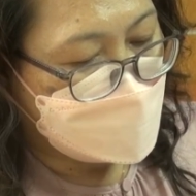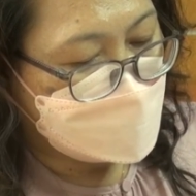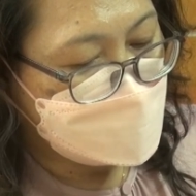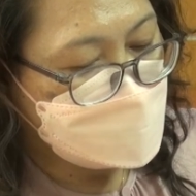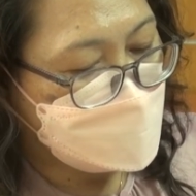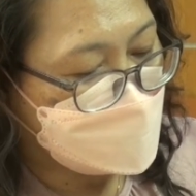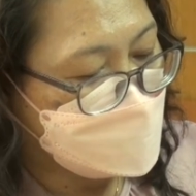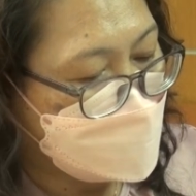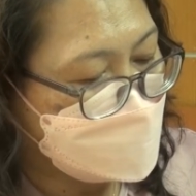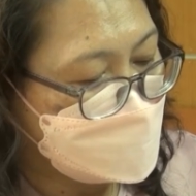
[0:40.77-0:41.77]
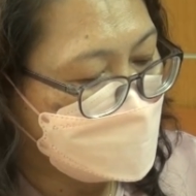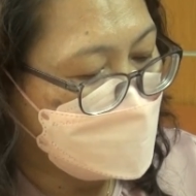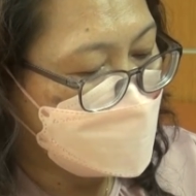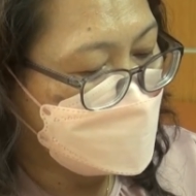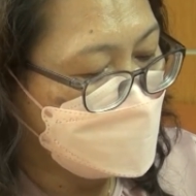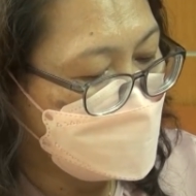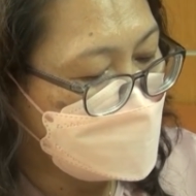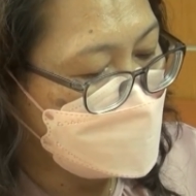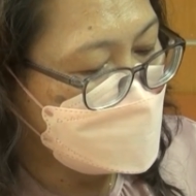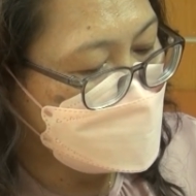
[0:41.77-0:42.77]
these documented migrant
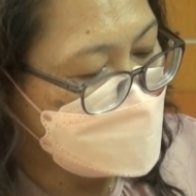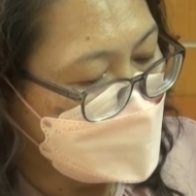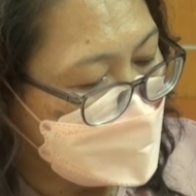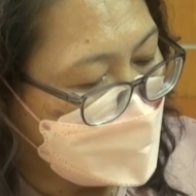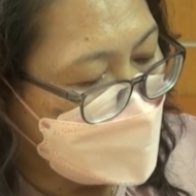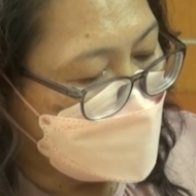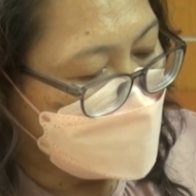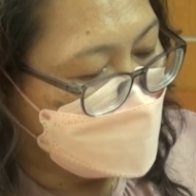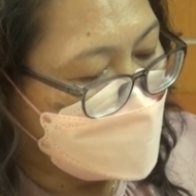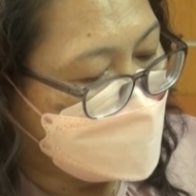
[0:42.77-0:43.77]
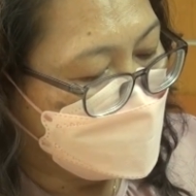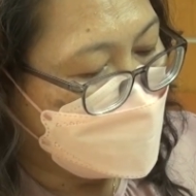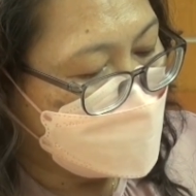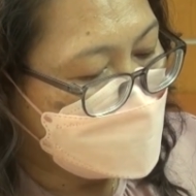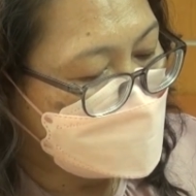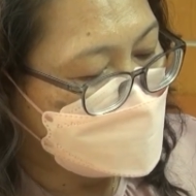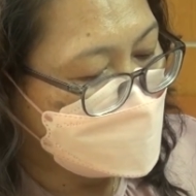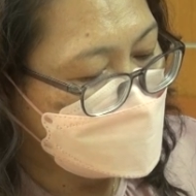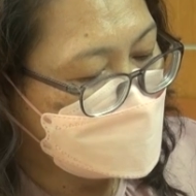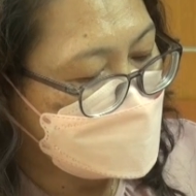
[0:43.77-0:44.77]
workers with a valid
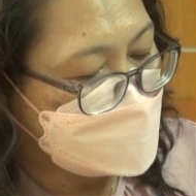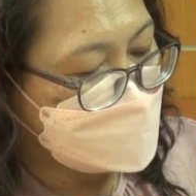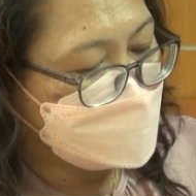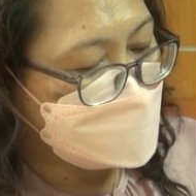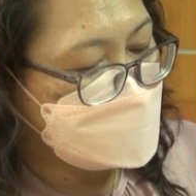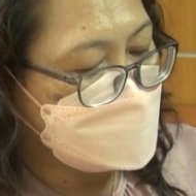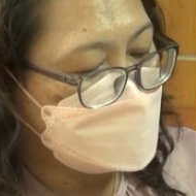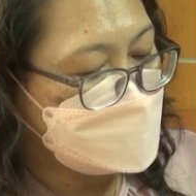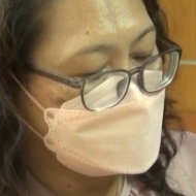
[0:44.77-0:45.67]
social visit